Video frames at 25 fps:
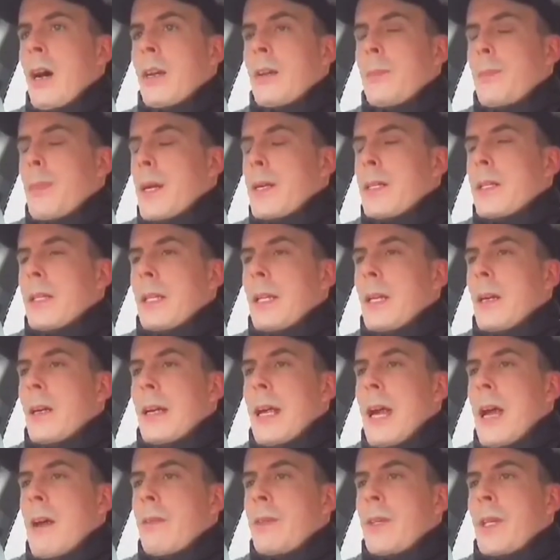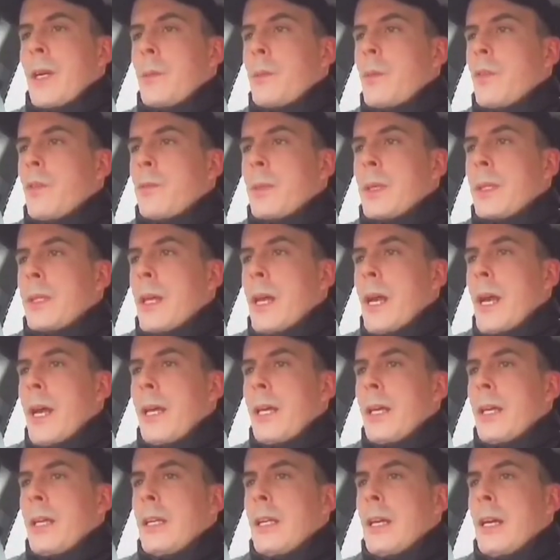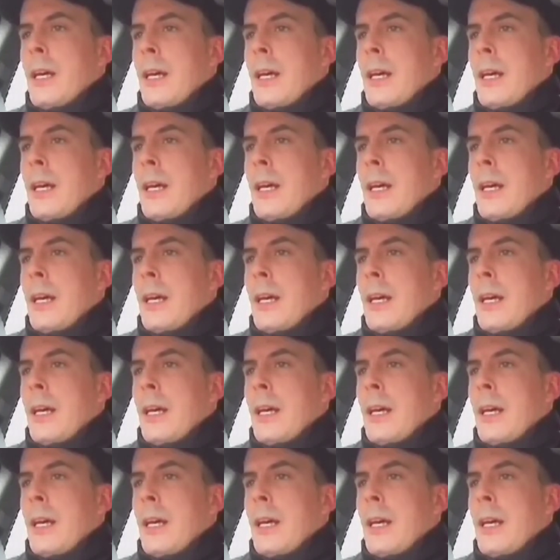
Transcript: I carried on with my day,